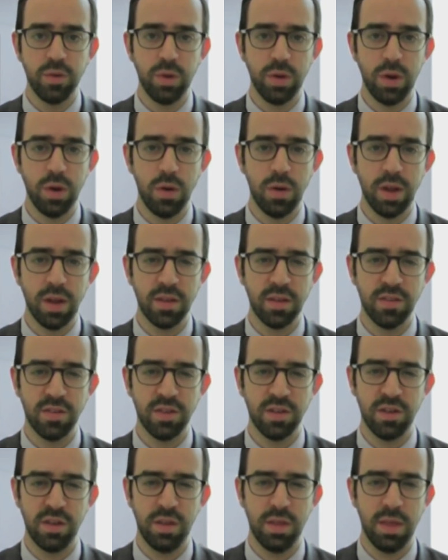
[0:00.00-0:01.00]
So we don't
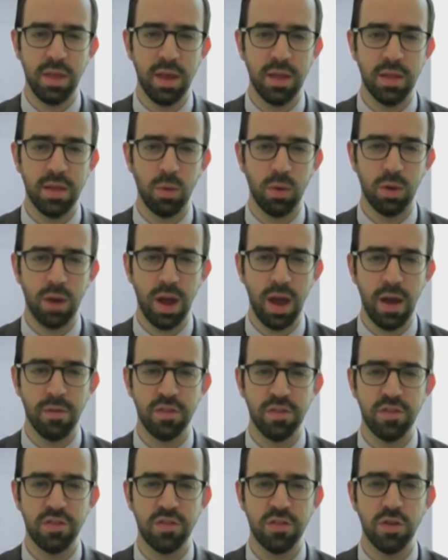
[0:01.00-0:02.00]
necessarily think that we're going to have
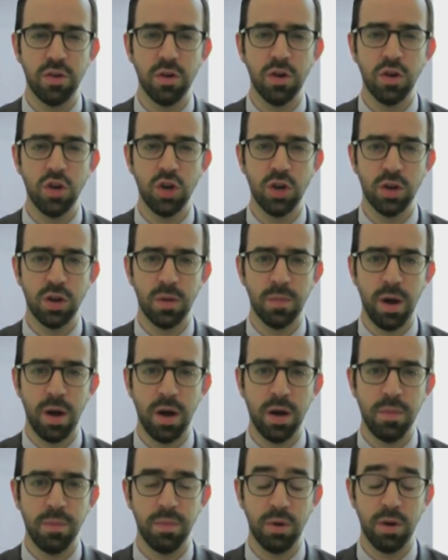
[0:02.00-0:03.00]
a surge in
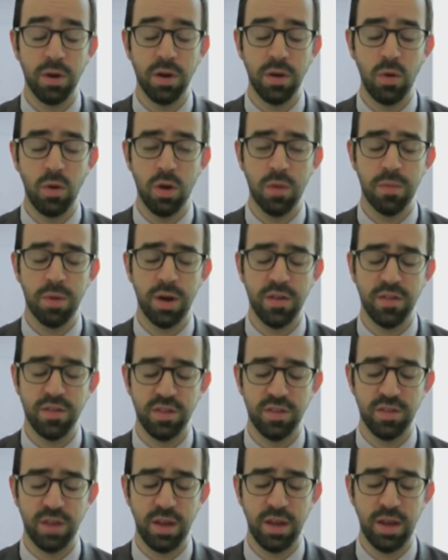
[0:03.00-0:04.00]
commodity in oil
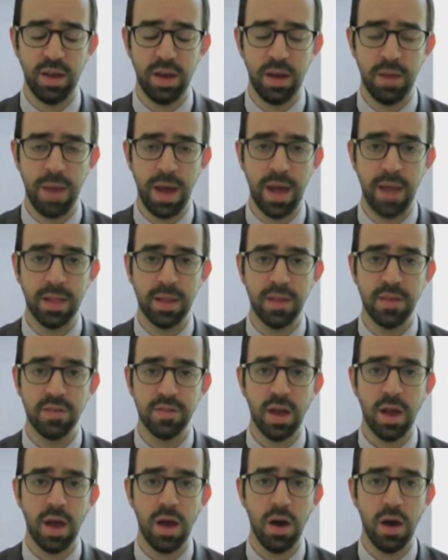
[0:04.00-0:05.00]
prices, um, at
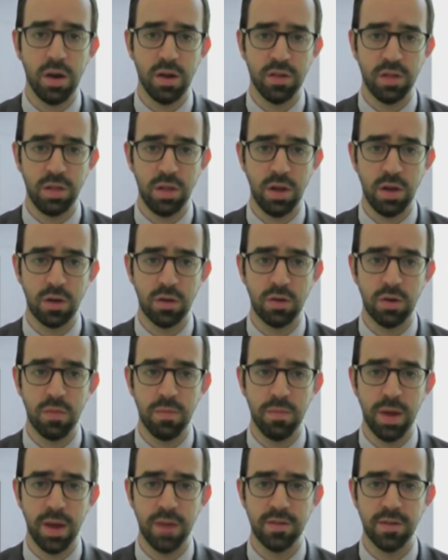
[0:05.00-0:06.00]
least on a long-term
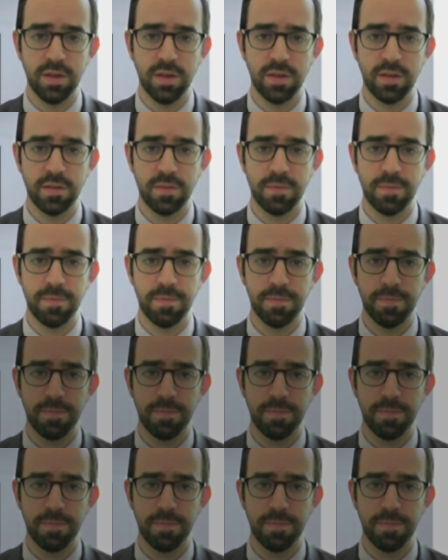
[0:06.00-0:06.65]
basis.